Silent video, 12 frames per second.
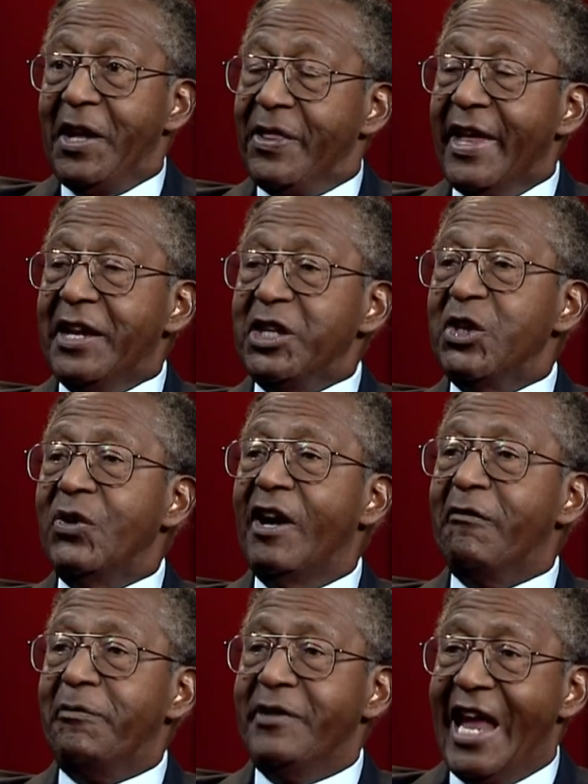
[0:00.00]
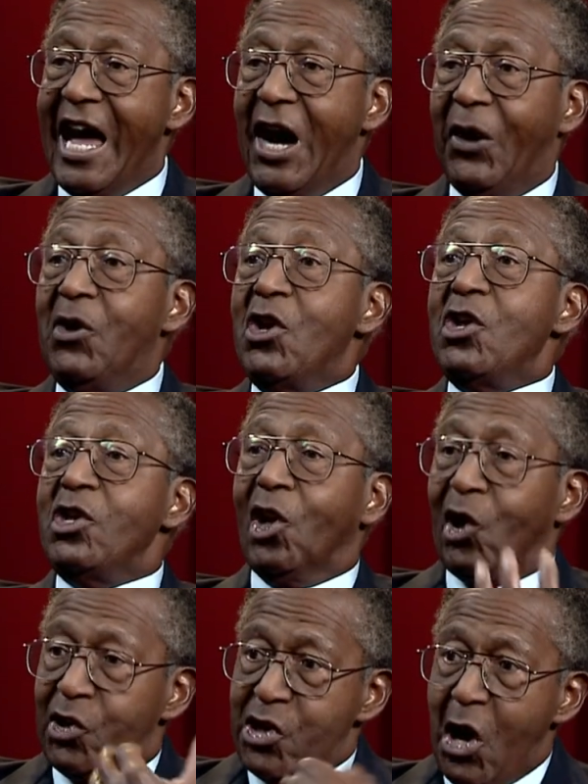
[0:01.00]
then you have now
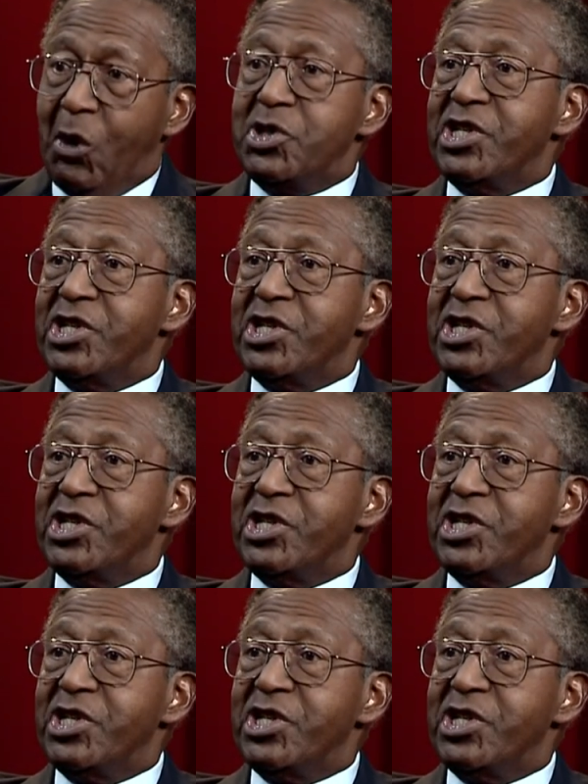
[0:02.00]
know